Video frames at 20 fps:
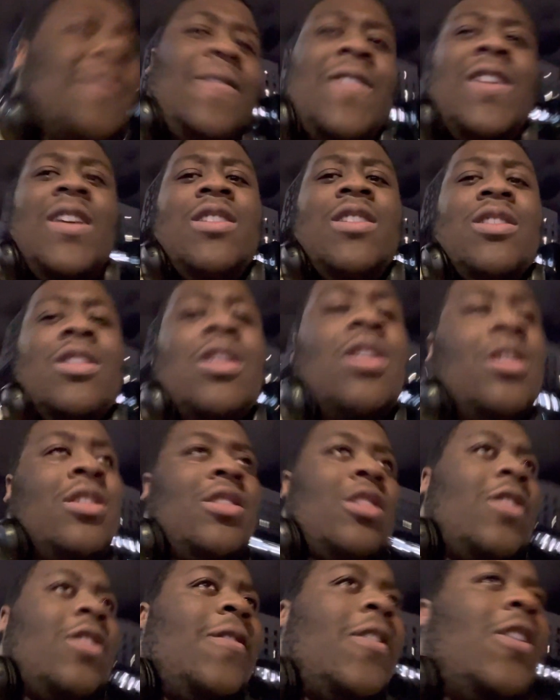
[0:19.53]
things
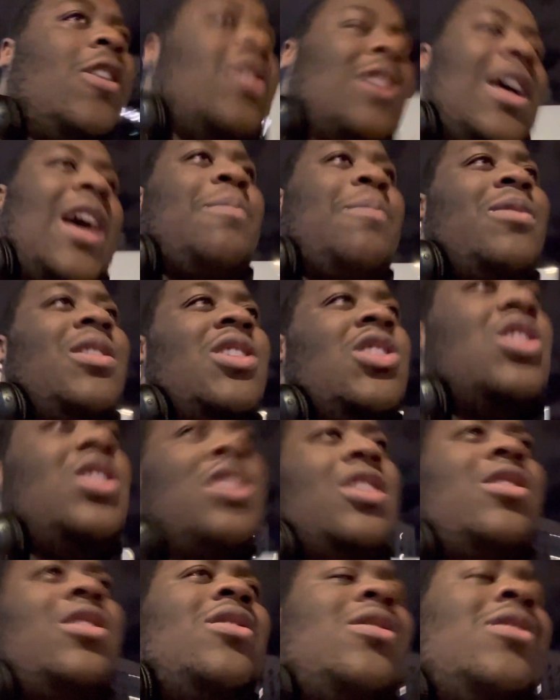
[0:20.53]
so far that happened this
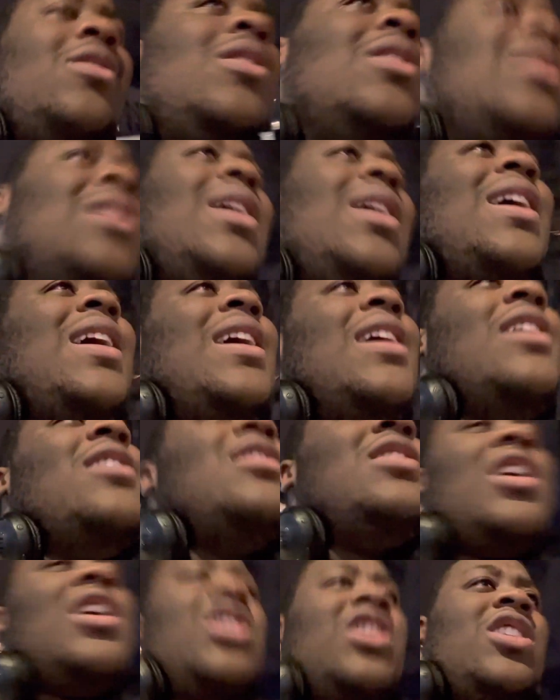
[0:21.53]
year. And
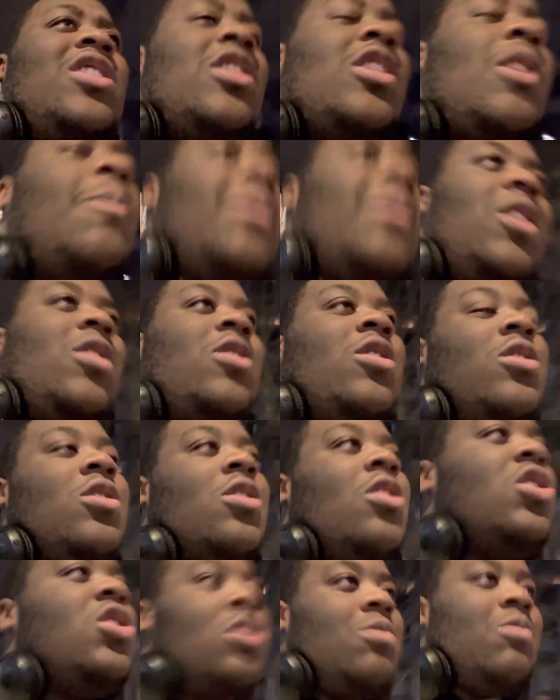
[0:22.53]
it's actually the topic of the
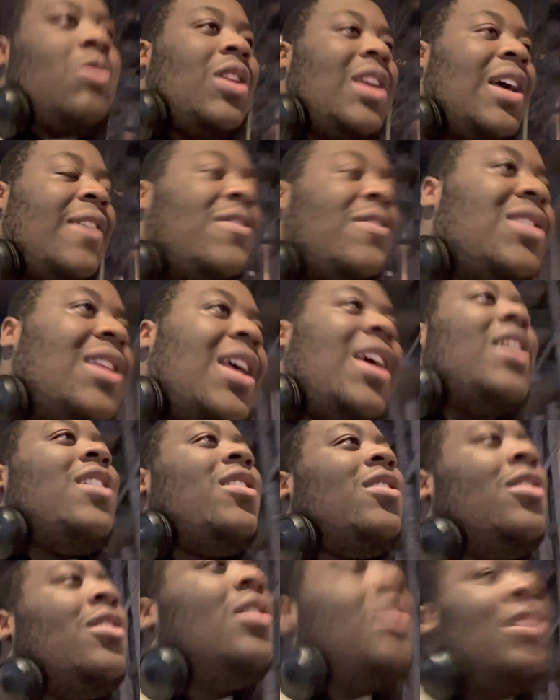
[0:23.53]
discussion we're going to have today.
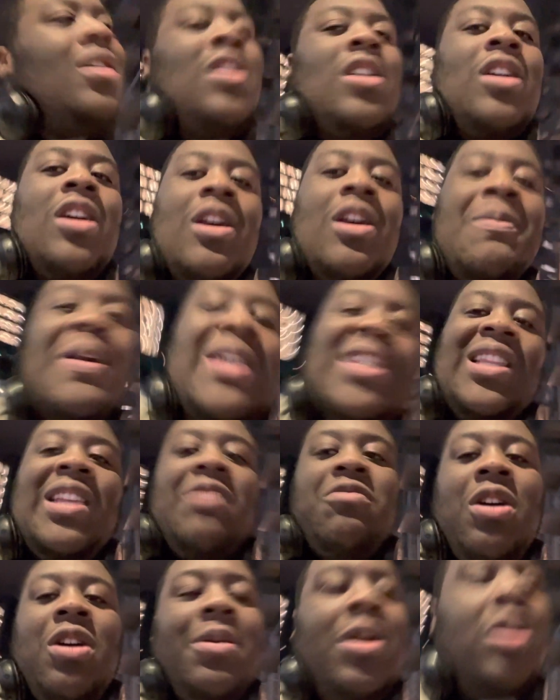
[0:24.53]
Uh, basically,
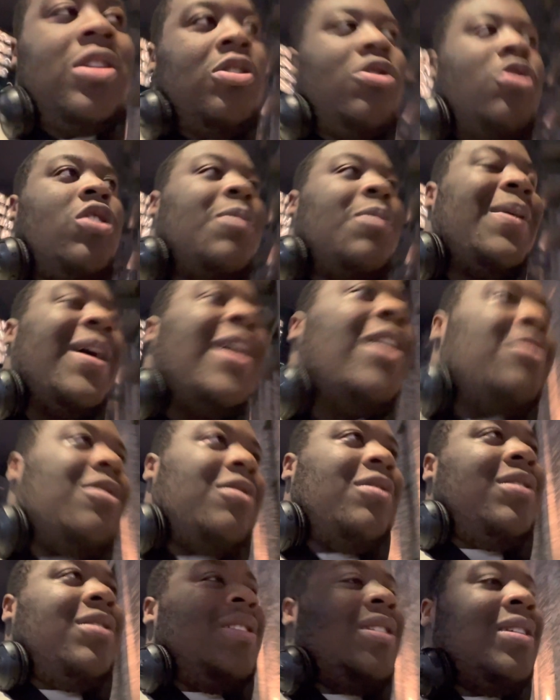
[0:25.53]
what I'm going to talk about
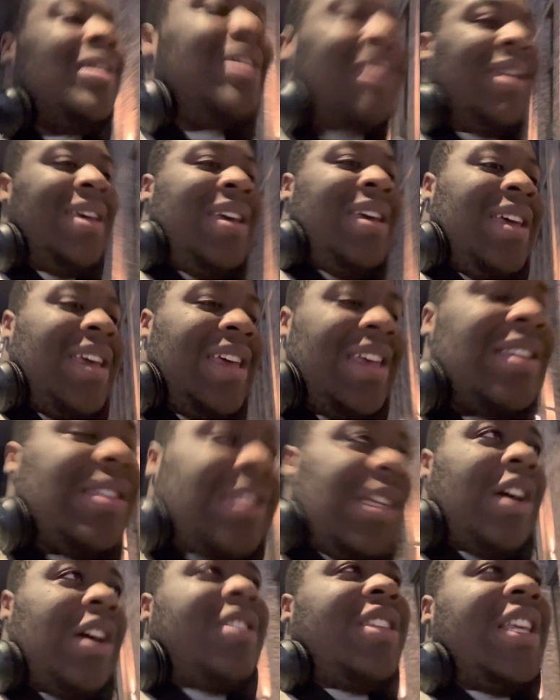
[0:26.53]
is
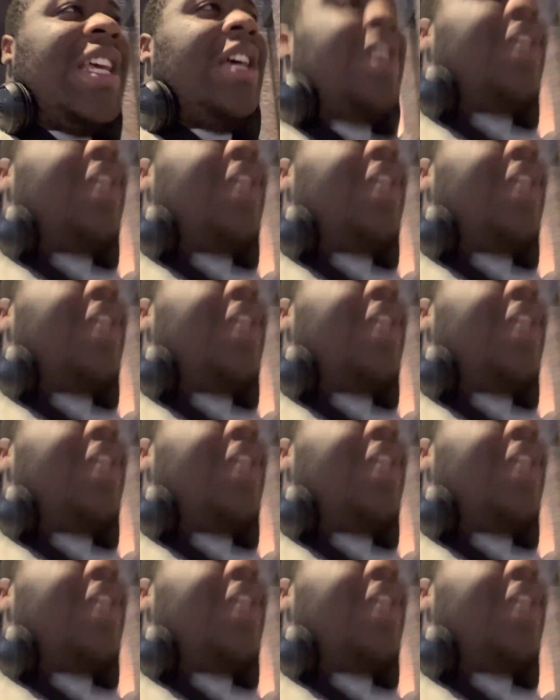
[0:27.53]
the idea